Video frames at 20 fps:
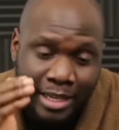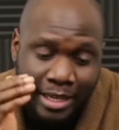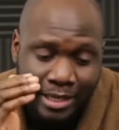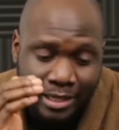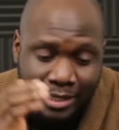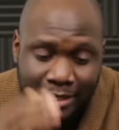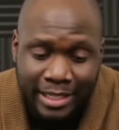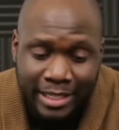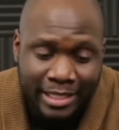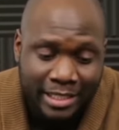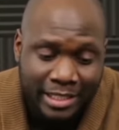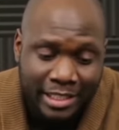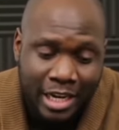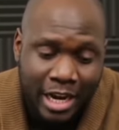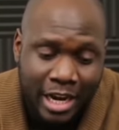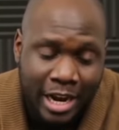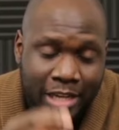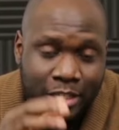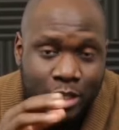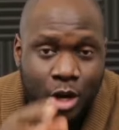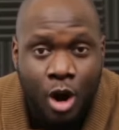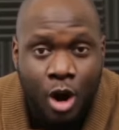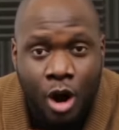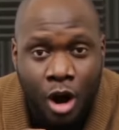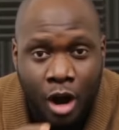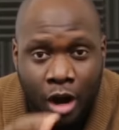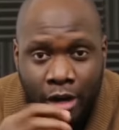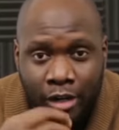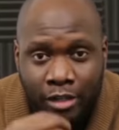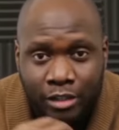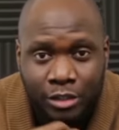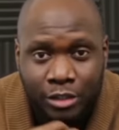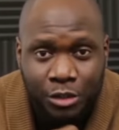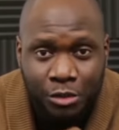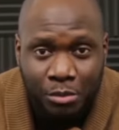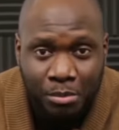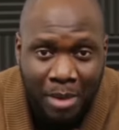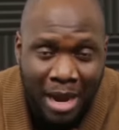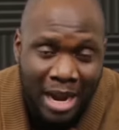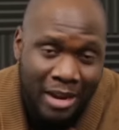these ties are to
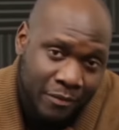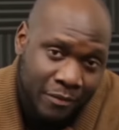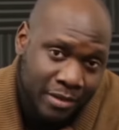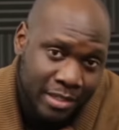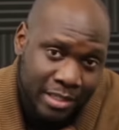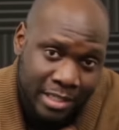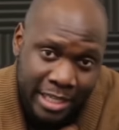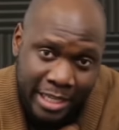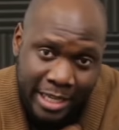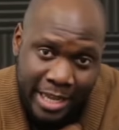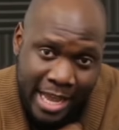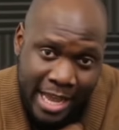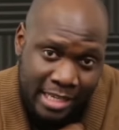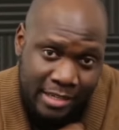my physique as